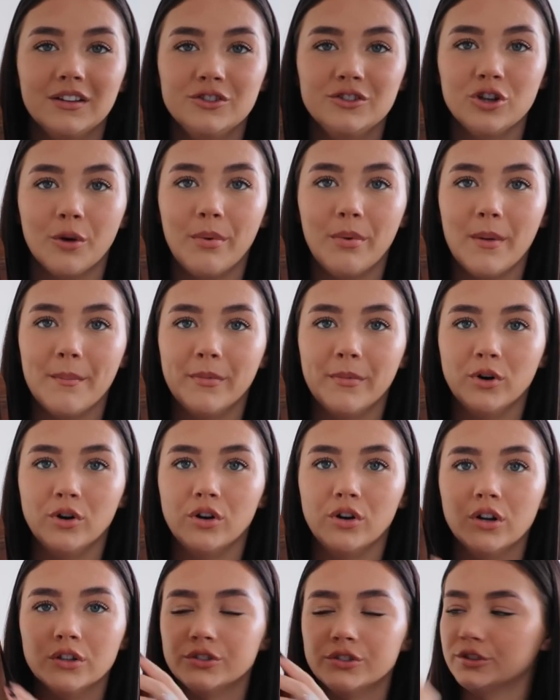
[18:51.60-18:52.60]
chopping
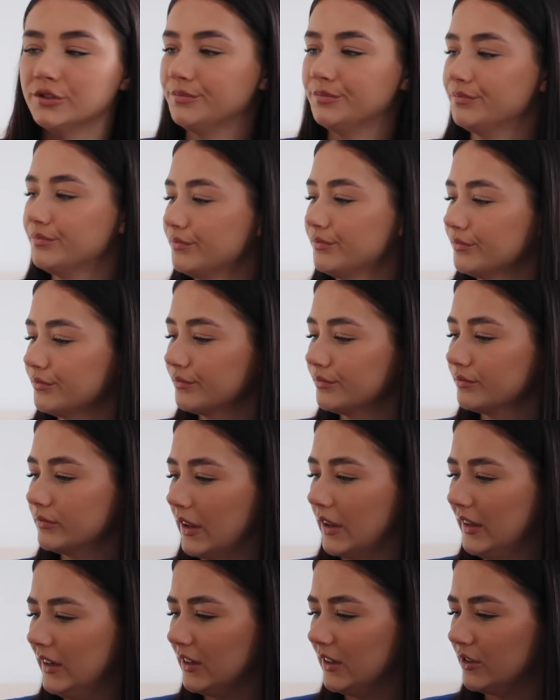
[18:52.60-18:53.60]
board.
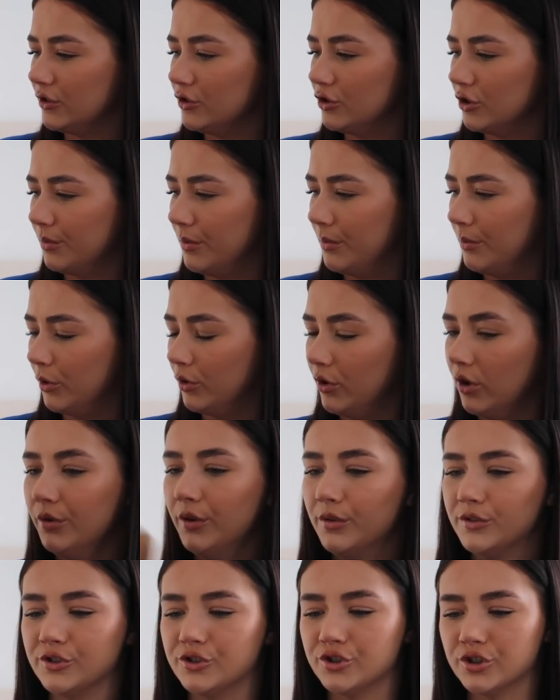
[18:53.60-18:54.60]
I think that's a chopping board. Oh
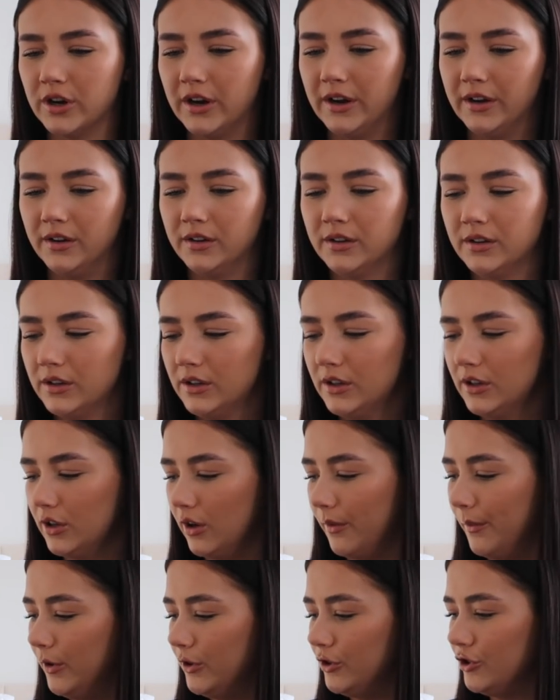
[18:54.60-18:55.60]
no, it's a tray,
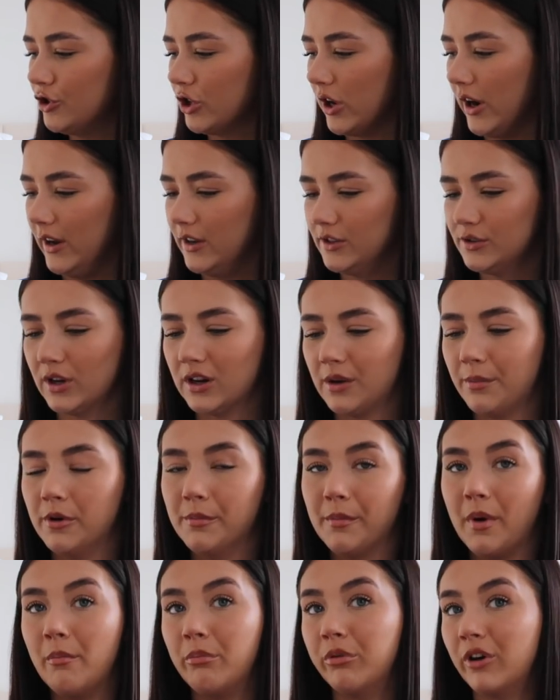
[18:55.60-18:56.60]
a wooden tray, so I can
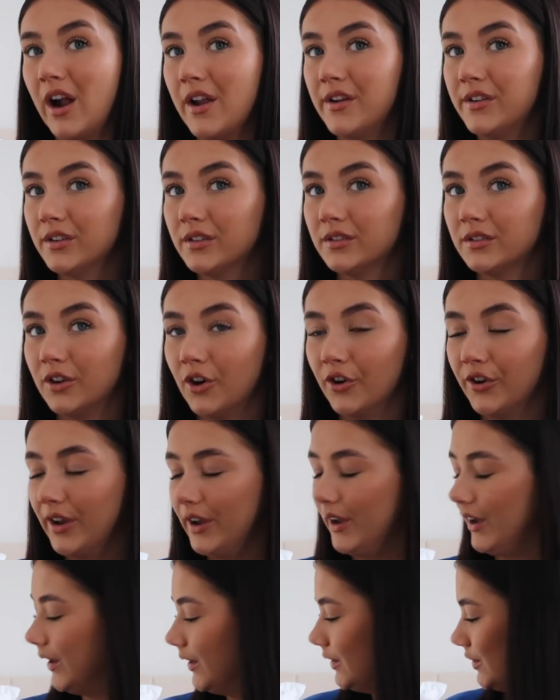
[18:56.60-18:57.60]
put my bread on
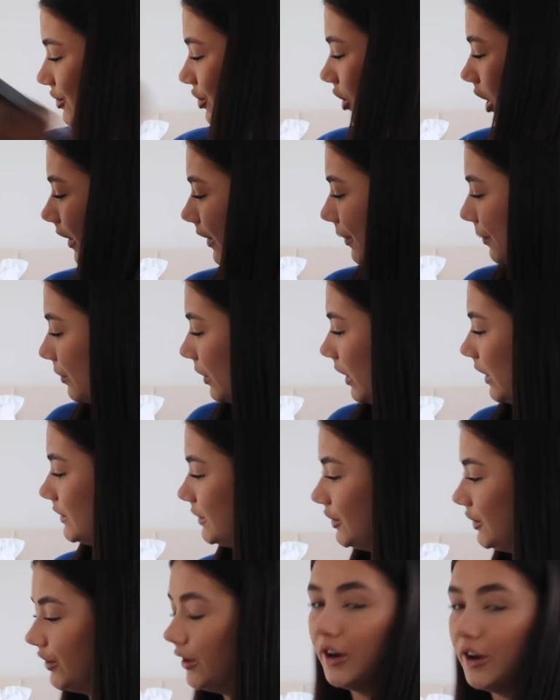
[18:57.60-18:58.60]
here, tiger bread,
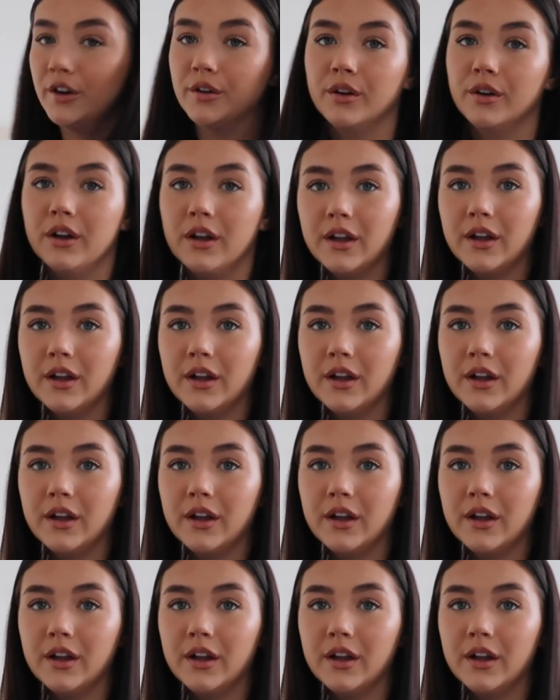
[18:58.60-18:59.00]
you know.